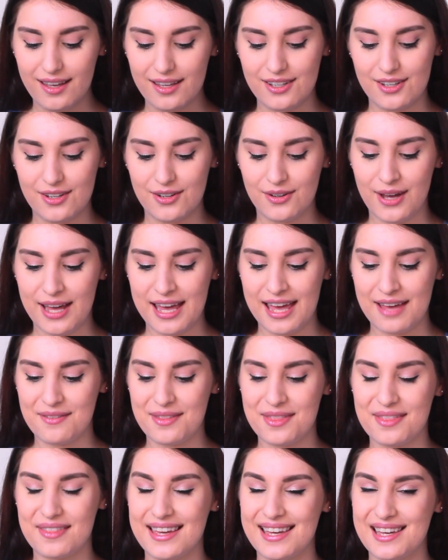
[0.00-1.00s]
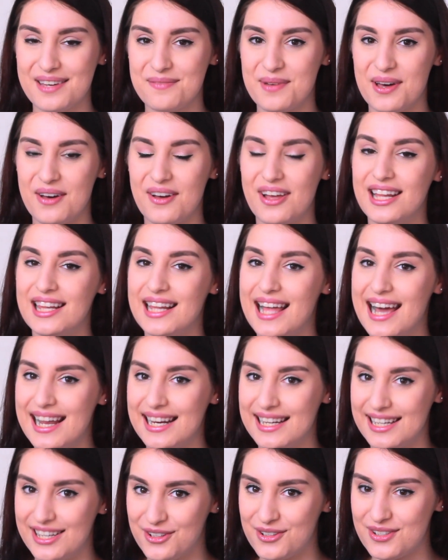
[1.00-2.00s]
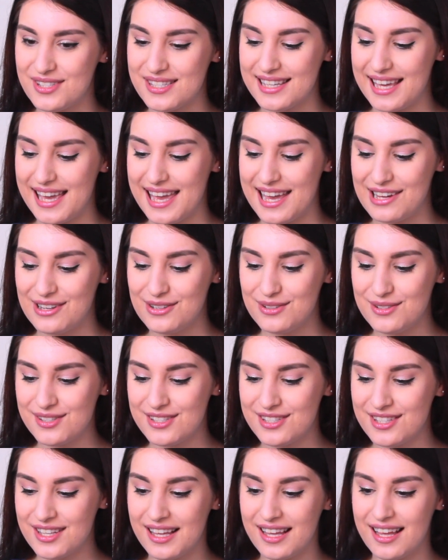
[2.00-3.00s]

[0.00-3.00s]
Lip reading: you know I have a thing about aligning your scales.